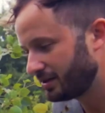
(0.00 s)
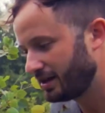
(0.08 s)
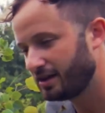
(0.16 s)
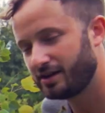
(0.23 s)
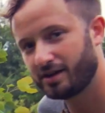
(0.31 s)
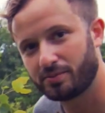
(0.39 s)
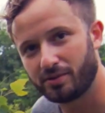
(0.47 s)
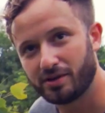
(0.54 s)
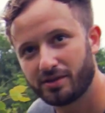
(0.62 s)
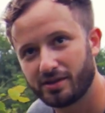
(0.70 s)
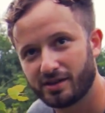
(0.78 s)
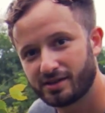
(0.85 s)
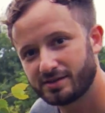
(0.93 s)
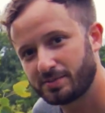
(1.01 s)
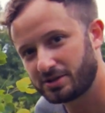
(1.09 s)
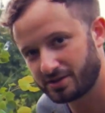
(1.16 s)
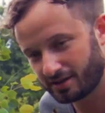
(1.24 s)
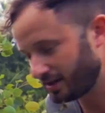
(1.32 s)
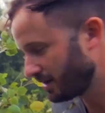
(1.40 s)
going to end up with, uh,
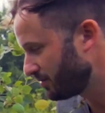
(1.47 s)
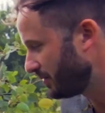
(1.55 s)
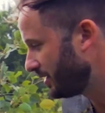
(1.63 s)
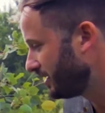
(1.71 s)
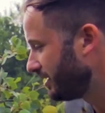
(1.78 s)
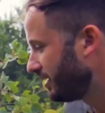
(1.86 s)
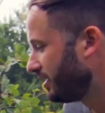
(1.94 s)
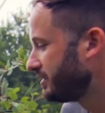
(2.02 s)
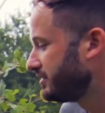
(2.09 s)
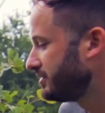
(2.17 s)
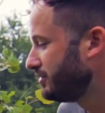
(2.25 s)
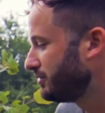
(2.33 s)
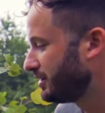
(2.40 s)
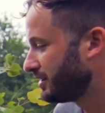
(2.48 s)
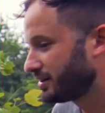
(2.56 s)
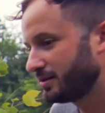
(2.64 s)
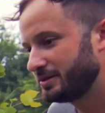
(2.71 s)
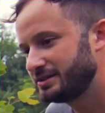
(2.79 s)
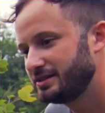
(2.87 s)
especially the cameraman here, to uh,
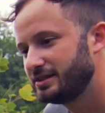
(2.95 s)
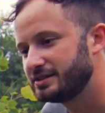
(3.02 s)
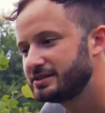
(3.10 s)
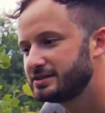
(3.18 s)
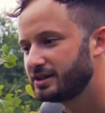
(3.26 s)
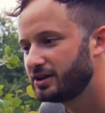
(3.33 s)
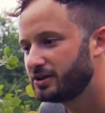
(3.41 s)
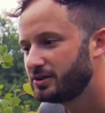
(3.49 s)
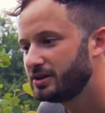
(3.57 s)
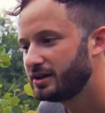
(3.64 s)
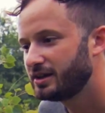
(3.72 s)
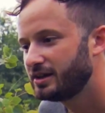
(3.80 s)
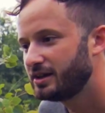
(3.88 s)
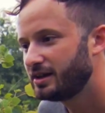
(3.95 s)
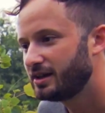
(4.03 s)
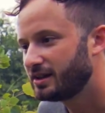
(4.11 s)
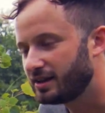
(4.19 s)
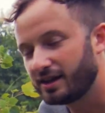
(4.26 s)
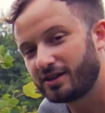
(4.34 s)
come and see this. So
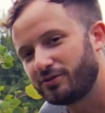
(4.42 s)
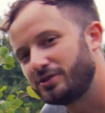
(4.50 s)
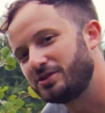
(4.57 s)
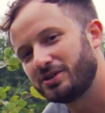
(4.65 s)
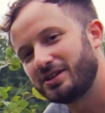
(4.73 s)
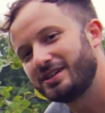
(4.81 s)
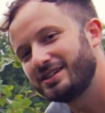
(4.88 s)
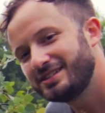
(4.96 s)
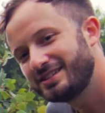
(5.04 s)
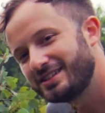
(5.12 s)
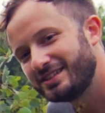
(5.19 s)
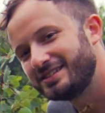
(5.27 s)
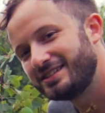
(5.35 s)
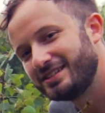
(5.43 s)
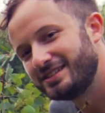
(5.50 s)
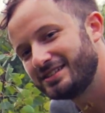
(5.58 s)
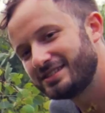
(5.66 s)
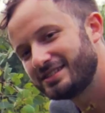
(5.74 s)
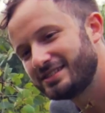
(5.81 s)
thank you for joining us. This
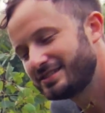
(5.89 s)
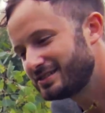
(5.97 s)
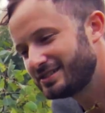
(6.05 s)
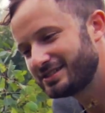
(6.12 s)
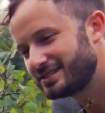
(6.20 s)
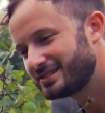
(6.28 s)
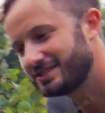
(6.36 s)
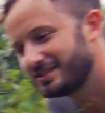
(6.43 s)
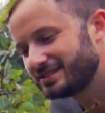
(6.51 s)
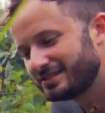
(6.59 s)
is just